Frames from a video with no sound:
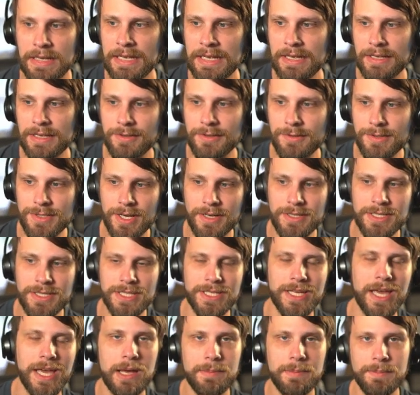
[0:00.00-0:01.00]
you start to
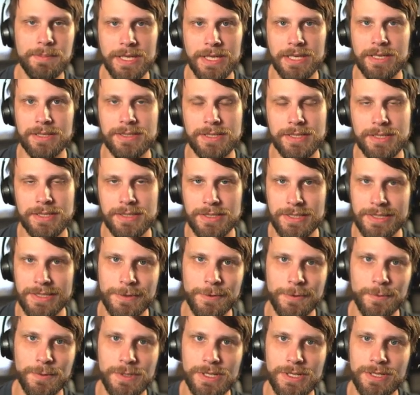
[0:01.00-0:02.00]
copy instants and
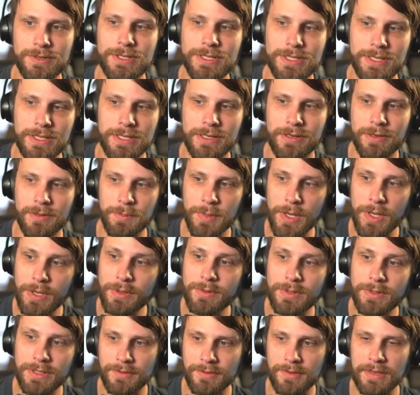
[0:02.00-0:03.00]
sorceries that your
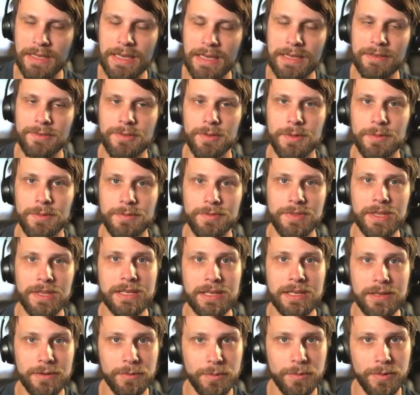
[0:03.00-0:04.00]
opponents cast. So if they
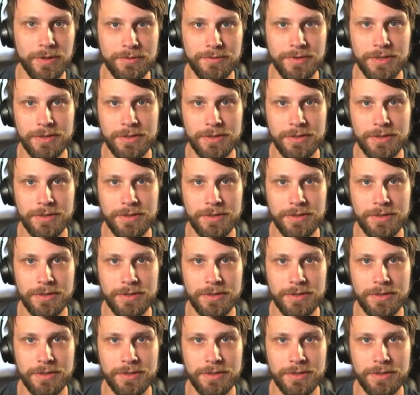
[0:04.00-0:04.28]
kill one of your